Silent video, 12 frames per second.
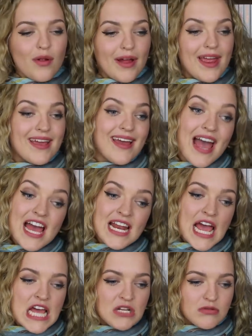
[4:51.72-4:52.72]
Well, he
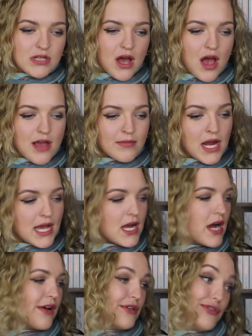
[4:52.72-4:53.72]
can handle time and I
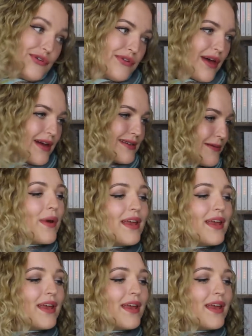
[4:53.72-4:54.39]
can't do that.